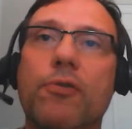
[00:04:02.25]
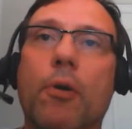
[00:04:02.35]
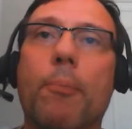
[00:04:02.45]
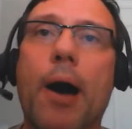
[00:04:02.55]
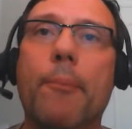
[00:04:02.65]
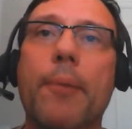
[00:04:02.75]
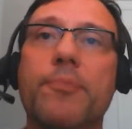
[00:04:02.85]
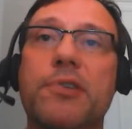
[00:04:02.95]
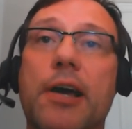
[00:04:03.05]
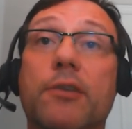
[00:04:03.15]
little
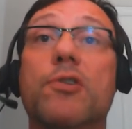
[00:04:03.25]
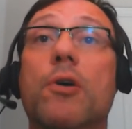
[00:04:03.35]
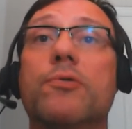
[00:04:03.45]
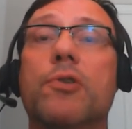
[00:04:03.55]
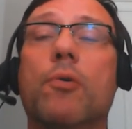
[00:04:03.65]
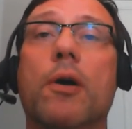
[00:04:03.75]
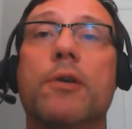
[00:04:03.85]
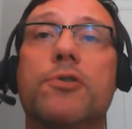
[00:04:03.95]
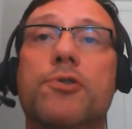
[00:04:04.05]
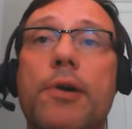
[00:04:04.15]
pop-ups saying so-and-so
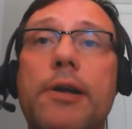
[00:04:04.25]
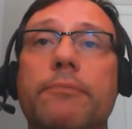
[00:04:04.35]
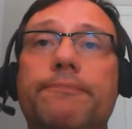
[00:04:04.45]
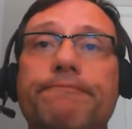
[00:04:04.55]
wants to join.